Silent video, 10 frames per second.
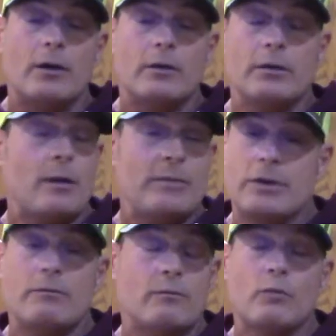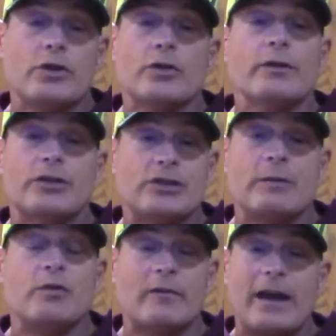I mean, when you're in the
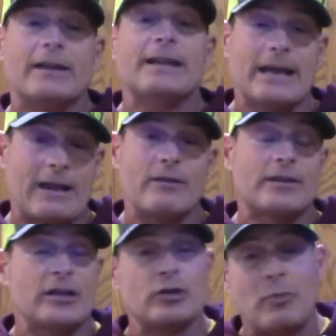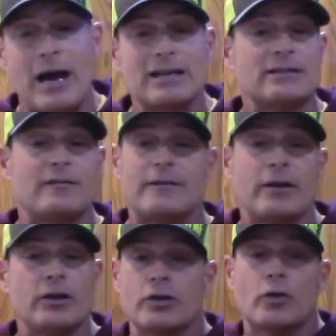gym, you've got to take everything to positive
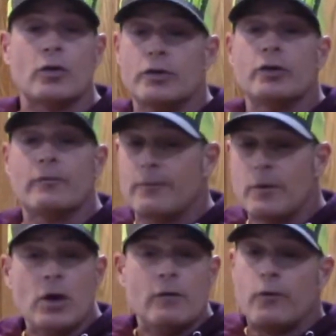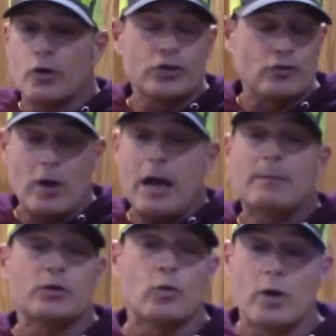failure or your force
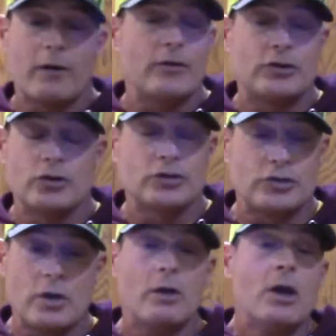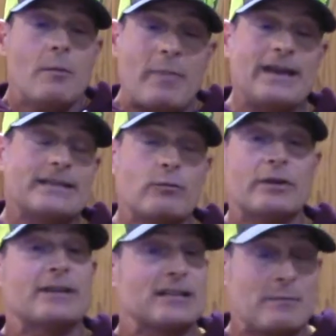reps or whatever you're doing. So basically
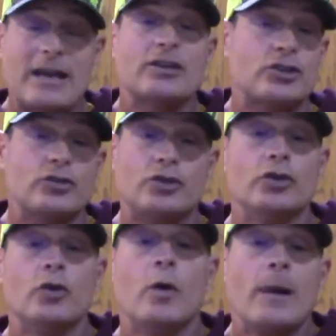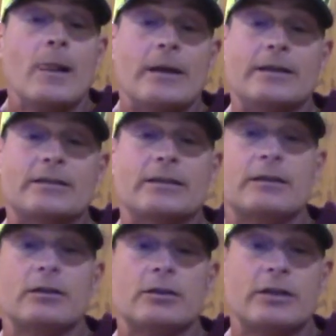what this makes you do is
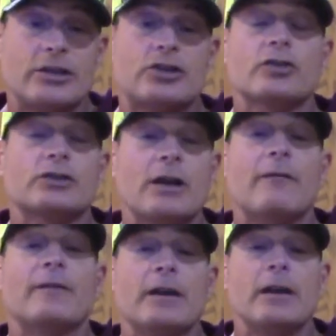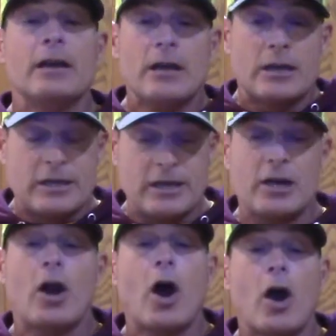get your stuff in, get
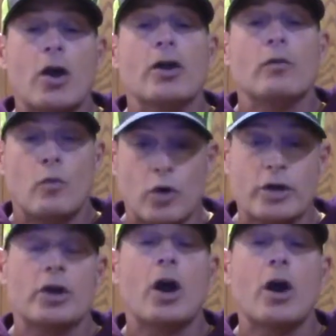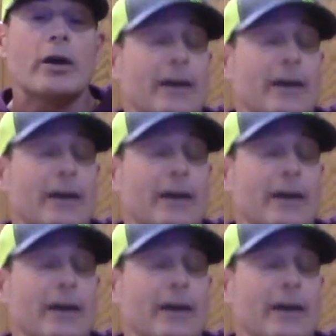it hard, work it hard,